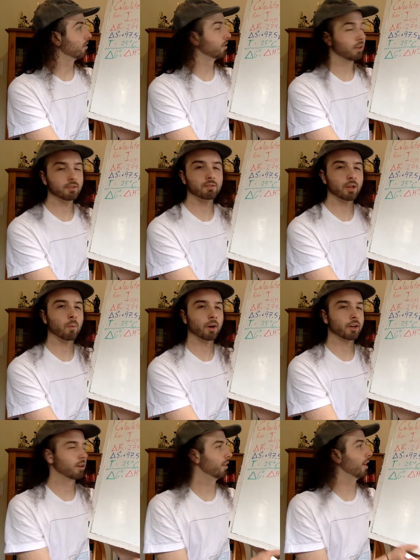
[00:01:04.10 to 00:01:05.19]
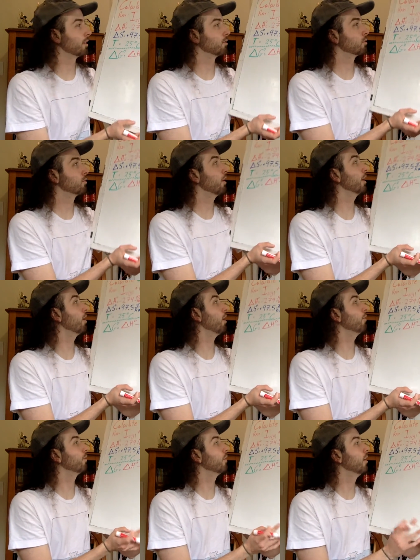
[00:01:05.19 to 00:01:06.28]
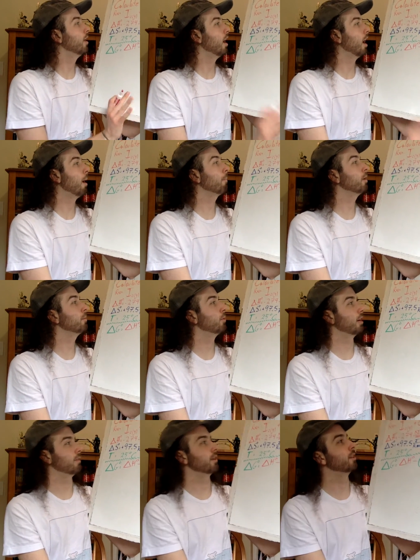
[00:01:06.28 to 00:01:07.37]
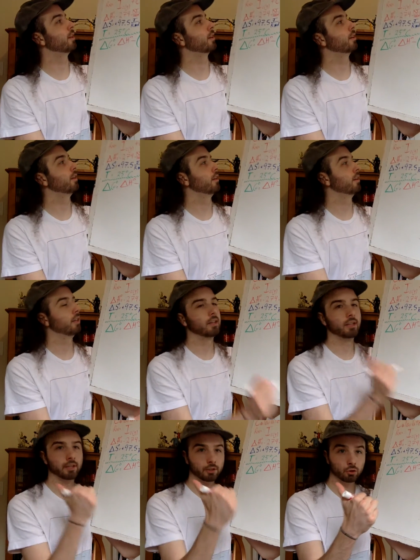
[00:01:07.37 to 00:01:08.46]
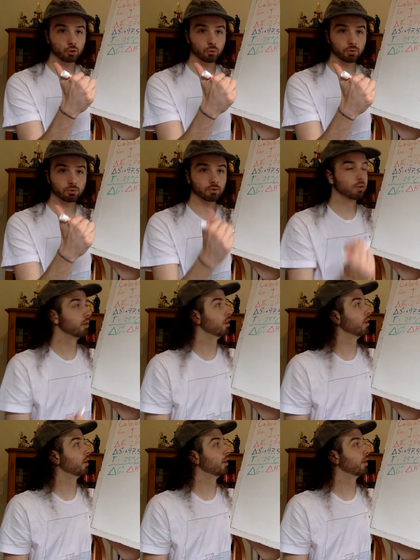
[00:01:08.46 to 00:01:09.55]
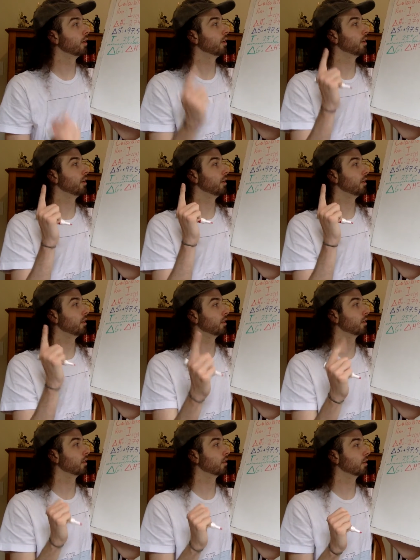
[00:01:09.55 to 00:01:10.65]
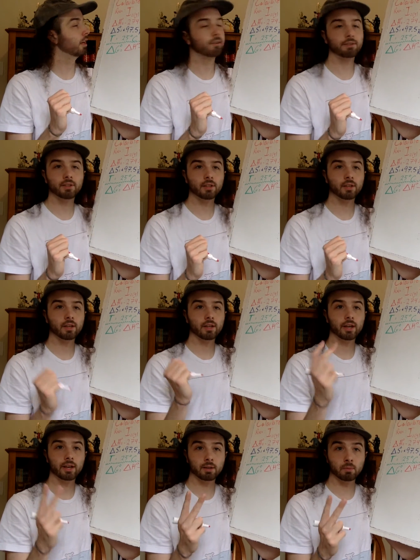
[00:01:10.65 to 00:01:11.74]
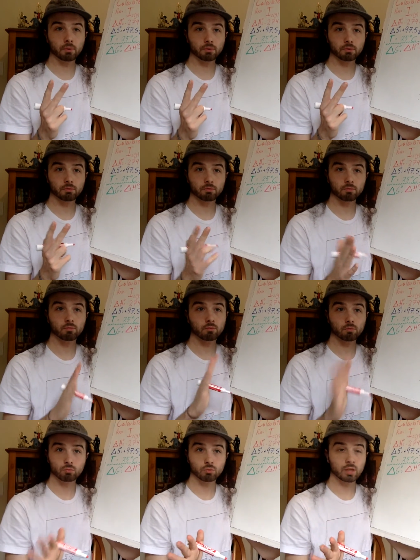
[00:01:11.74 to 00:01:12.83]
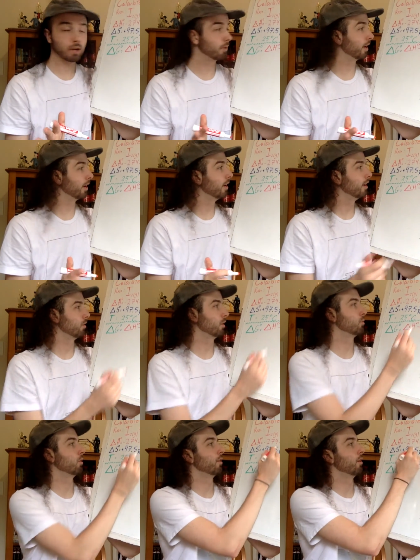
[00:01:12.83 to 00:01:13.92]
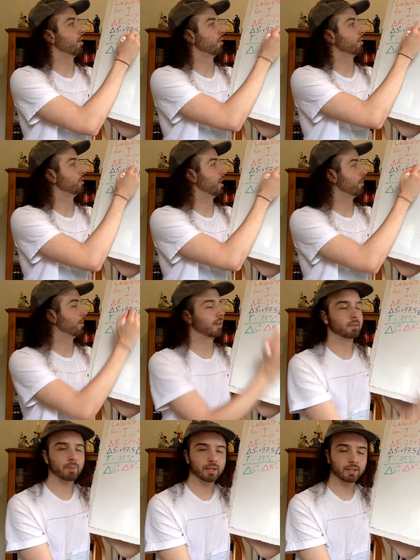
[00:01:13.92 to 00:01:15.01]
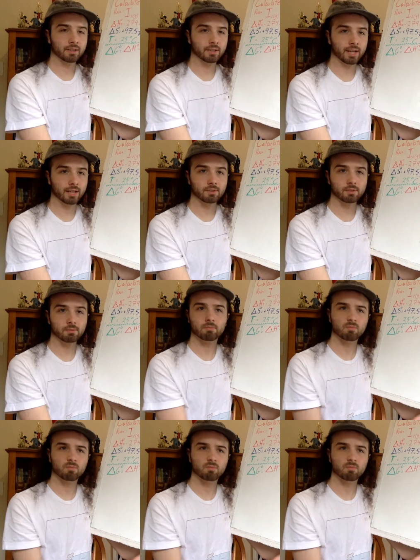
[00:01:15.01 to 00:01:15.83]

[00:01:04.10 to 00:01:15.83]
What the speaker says: So let's get working on that. So starting off, I'm going to put everything in joules, in Kelvin, and in moles. So that way it's sort of all the same as my delta S.